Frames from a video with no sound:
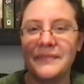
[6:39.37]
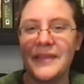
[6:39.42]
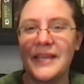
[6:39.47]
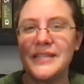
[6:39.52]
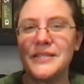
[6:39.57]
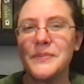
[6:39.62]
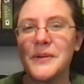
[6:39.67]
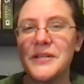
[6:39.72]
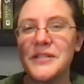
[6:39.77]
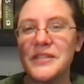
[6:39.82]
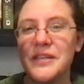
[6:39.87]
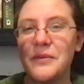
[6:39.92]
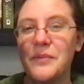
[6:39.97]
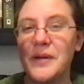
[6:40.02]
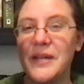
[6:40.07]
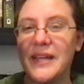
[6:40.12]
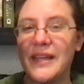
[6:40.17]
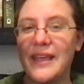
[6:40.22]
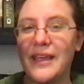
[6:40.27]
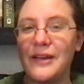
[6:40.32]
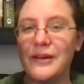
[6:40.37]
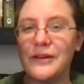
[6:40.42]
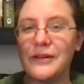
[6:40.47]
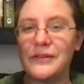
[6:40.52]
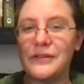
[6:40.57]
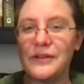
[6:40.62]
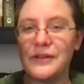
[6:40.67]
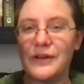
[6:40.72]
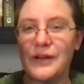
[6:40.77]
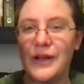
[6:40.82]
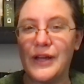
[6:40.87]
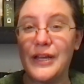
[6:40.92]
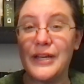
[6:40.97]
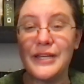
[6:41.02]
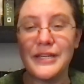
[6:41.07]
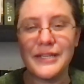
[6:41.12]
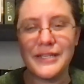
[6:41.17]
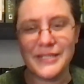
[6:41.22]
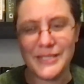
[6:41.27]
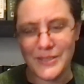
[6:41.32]
Especially when a character
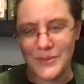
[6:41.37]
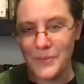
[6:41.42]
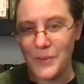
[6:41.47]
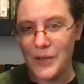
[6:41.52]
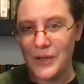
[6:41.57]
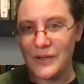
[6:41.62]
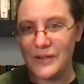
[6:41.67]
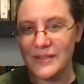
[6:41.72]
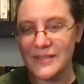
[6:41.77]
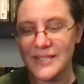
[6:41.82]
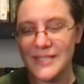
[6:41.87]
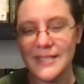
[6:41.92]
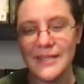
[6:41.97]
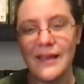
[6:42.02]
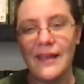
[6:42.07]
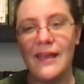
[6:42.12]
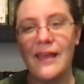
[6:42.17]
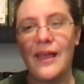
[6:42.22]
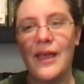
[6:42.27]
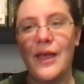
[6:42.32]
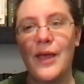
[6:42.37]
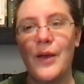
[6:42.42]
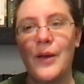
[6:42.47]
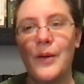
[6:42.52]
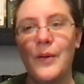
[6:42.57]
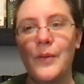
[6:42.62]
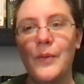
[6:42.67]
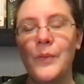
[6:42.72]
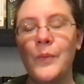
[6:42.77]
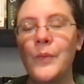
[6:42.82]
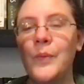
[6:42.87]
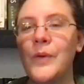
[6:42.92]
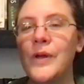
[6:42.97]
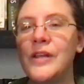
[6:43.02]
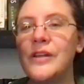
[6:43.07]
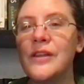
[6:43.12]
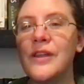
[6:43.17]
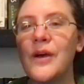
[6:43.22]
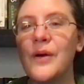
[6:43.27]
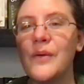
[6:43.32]
smirks. We
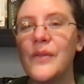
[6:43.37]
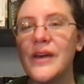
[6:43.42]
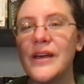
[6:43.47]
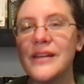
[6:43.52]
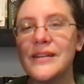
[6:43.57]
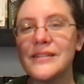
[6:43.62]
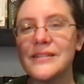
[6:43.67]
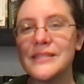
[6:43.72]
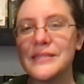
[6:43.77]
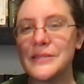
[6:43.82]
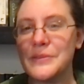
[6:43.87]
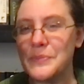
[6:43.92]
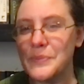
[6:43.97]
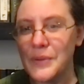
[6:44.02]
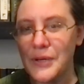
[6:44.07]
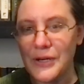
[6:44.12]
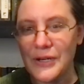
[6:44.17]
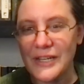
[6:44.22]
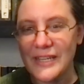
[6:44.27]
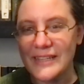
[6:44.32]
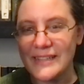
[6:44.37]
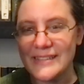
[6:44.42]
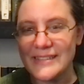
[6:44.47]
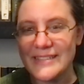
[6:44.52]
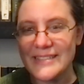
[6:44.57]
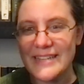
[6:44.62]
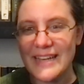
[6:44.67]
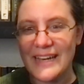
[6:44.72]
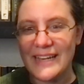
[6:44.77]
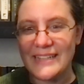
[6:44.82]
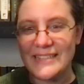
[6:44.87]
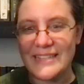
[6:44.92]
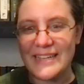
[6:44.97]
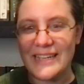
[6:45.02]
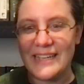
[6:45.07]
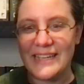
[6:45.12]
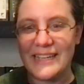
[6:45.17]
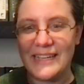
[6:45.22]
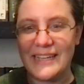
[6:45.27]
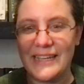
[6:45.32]
know that a smirk is not
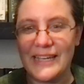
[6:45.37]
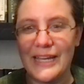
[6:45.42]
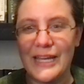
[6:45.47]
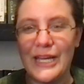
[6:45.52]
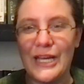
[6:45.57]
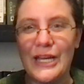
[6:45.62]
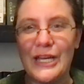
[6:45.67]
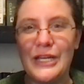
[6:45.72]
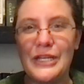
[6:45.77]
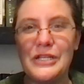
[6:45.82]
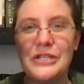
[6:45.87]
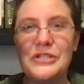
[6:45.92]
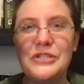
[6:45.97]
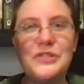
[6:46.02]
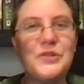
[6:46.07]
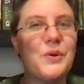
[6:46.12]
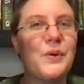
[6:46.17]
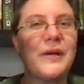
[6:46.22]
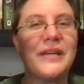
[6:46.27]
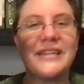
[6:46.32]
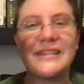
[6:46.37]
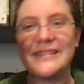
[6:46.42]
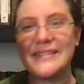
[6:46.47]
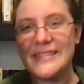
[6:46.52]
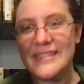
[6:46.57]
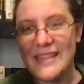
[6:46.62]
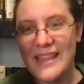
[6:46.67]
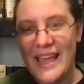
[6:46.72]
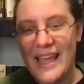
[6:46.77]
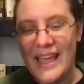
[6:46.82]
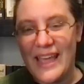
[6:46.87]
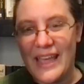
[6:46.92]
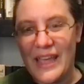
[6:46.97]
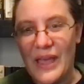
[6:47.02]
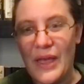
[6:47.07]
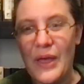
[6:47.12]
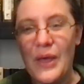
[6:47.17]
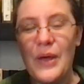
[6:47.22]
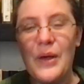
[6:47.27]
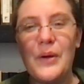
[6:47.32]
a joyous thing.
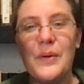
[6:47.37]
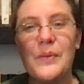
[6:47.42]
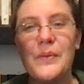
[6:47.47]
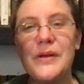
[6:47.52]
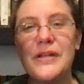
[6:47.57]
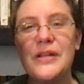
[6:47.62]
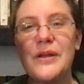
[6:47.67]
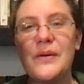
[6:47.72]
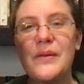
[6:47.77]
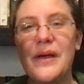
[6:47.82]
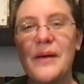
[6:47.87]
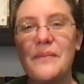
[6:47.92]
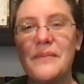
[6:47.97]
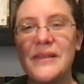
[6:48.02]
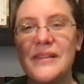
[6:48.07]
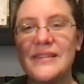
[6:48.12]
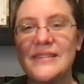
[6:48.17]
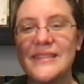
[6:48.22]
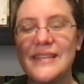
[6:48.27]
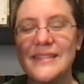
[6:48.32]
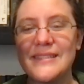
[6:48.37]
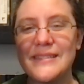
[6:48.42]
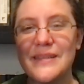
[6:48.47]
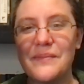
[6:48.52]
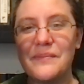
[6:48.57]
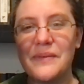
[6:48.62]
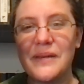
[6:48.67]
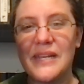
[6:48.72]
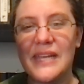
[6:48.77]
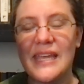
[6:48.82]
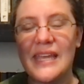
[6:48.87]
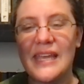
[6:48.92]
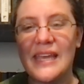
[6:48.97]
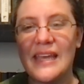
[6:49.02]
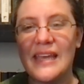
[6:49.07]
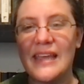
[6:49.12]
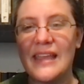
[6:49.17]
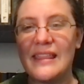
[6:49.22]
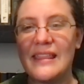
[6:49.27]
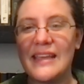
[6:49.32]
We know that means that somebody
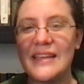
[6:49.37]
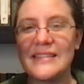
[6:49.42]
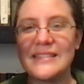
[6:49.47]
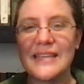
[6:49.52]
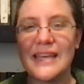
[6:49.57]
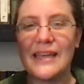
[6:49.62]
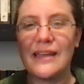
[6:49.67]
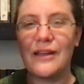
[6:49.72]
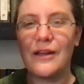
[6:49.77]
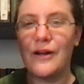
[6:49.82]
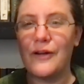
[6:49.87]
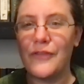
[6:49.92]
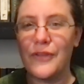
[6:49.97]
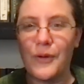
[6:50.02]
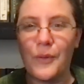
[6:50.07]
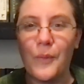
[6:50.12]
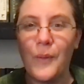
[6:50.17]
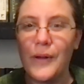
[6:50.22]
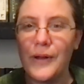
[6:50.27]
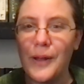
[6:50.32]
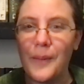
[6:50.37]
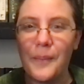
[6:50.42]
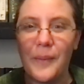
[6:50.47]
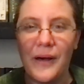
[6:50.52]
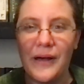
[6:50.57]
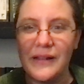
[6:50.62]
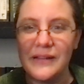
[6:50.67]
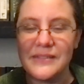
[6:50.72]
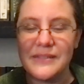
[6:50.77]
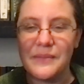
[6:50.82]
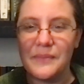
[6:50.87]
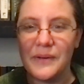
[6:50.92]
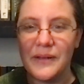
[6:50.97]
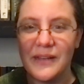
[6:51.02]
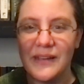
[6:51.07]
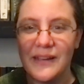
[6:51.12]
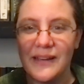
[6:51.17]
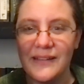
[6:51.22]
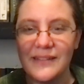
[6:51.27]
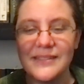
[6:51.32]
thinks they, they're one up on
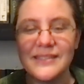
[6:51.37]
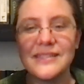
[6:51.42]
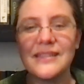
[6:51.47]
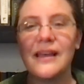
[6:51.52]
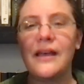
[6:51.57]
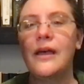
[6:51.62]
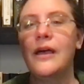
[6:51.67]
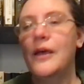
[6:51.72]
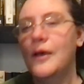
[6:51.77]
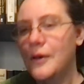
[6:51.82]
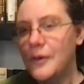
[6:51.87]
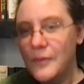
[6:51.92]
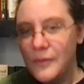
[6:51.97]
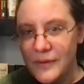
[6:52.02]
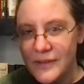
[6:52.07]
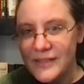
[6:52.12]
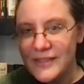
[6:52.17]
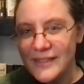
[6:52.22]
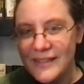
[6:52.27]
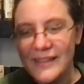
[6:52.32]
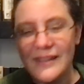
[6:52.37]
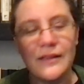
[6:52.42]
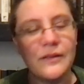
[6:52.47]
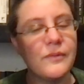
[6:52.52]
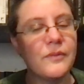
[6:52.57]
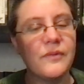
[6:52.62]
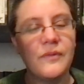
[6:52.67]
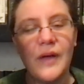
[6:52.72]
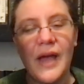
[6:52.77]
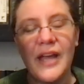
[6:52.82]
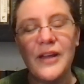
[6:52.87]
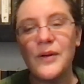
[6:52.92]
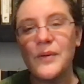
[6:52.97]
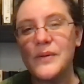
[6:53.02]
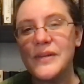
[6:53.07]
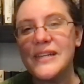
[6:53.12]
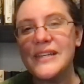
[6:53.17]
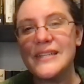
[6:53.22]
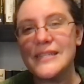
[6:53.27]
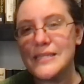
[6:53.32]
somebody else. I don't
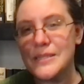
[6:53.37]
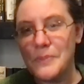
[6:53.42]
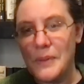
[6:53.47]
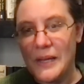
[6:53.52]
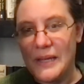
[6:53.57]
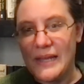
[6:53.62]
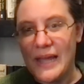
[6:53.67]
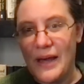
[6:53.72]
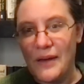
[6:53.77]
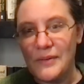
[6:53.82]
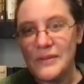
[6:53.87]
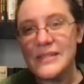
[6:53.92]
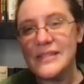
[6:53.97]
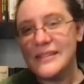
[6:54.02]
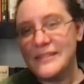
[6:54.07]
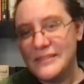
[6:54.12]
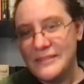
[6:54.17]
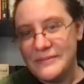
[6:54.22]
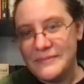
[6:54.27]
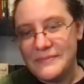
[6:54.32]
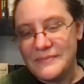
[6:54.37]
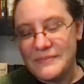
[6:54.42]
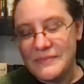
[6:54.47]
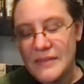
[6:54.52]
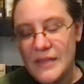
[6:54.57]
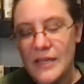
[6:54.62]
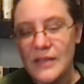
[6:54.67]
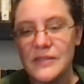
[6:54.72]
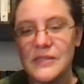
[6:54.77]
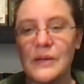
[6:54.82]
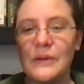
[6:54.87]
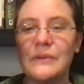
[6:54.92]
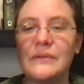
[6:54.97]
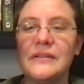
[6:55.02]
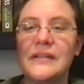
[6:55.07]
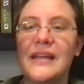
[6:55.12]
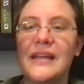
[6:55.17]
need it spelled out. So